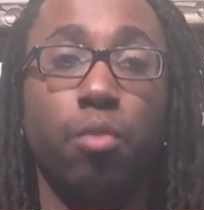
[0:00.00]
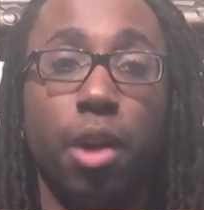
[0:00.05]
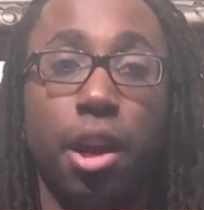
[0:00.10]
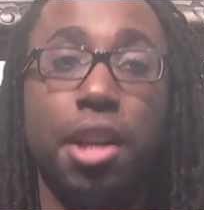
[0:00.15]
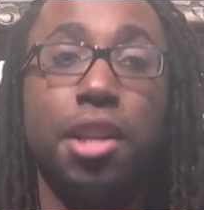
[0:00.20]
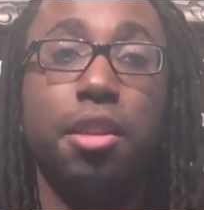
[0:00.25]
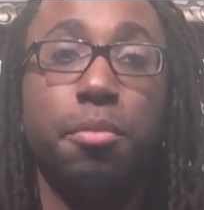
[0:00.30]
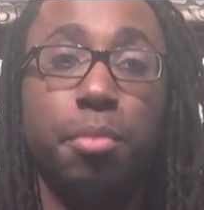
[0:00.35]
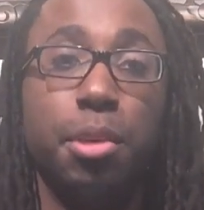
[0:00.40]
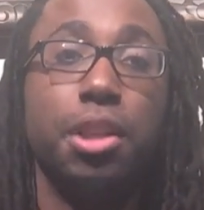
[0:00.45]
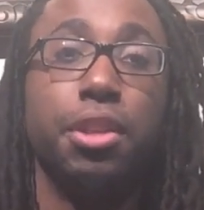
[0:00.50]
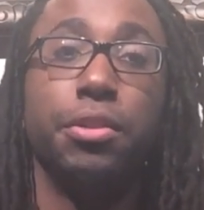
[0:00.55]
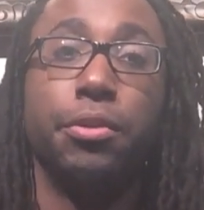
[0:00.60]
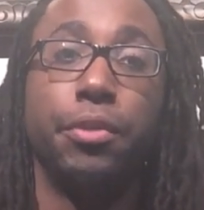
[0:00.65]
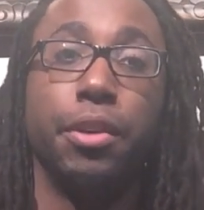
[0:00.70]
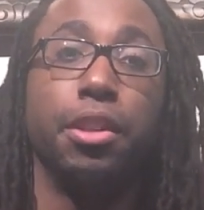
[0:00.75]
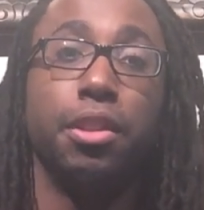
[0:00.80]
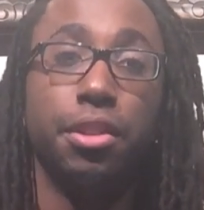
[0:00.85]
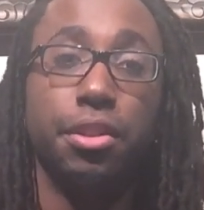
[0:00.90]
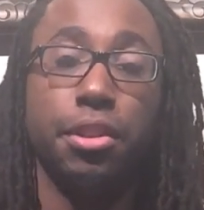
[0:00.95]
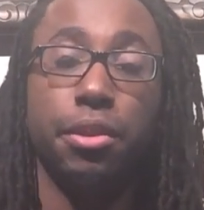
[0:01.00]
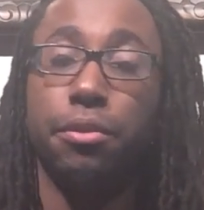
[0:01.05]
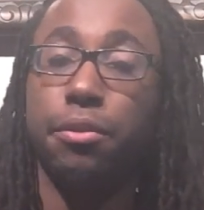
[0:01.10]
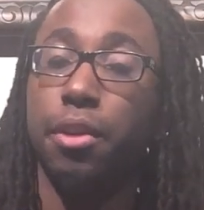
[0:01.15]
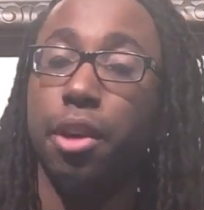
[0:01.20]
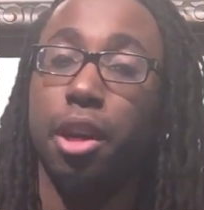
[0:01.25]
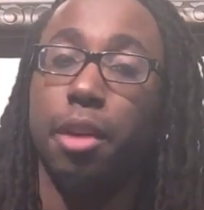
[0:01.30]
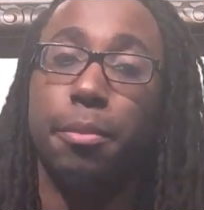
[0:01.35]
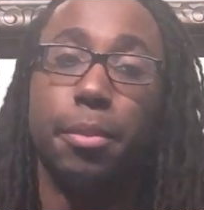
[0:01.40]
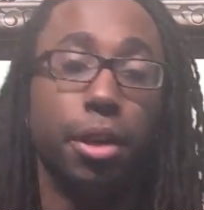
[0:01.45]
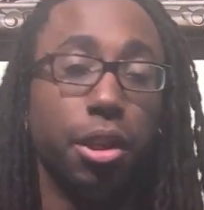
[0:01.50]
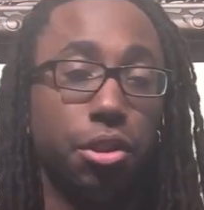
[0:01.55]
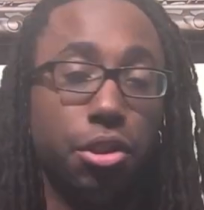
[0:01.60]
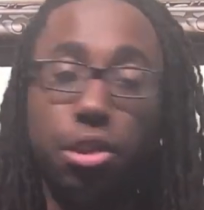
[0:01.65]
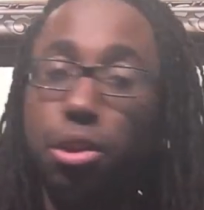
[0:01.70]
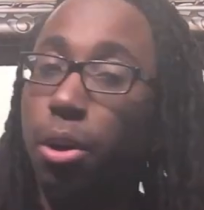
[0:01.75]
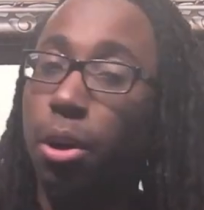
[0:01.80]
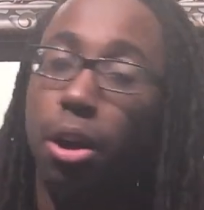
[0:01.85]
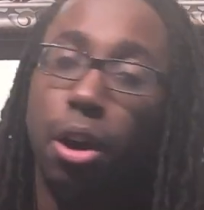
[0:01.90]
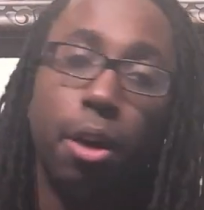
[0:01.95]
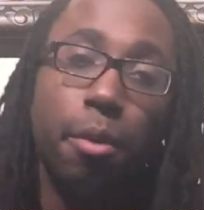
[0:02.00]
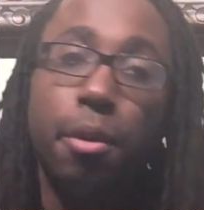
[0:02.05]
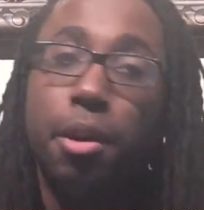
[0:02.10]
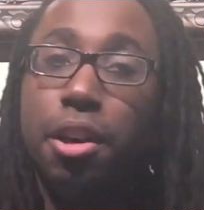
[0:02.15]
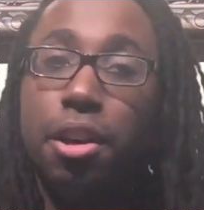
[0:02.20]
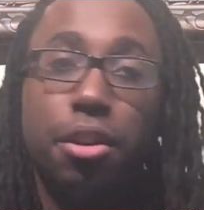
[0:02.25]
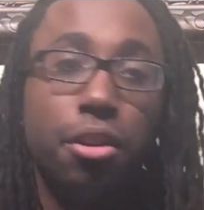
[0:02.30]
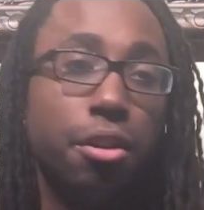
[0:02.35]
ready to be defensive because she already